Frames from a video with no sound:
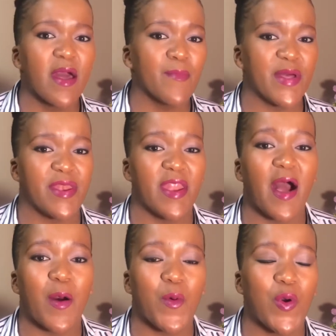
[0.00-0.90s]
But
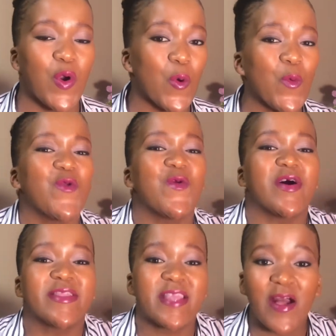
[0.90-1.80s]
now, when you are
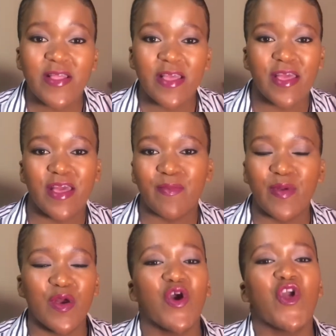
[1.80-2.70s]
doubting Him,
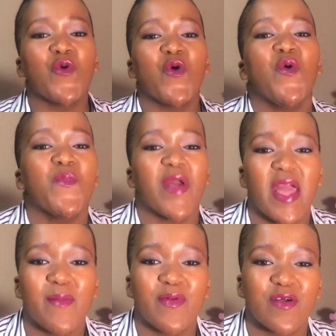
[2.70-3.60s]
you won't be
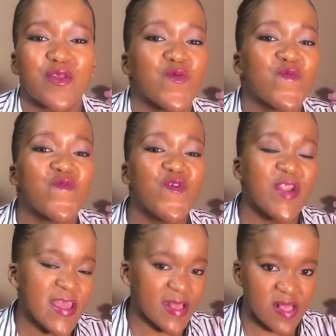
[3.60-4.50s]
able to
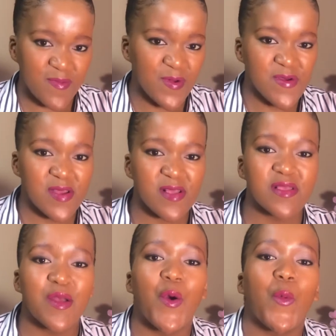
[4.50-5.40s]
fully experience
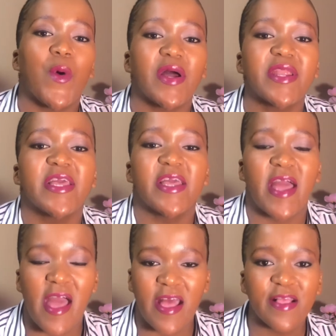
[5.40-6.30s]
what He
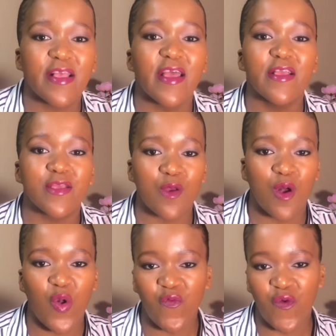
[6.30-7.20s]
has in
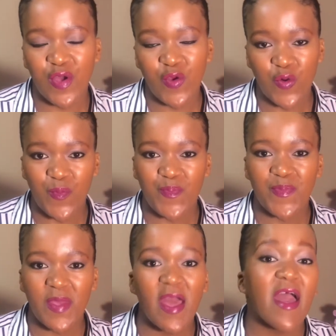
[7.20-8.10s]
stock for you.
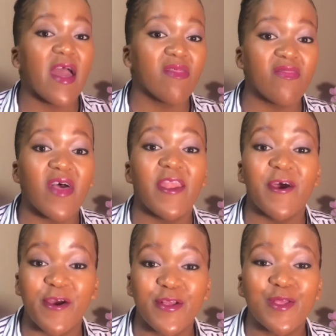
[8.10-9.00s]
And that
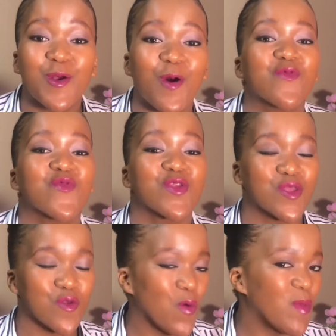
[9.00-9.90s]
hurts God
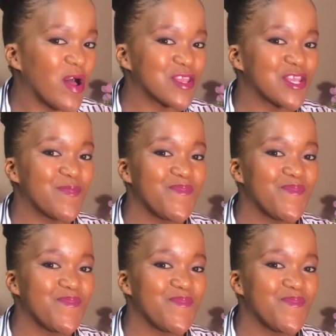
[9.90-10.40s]
so much.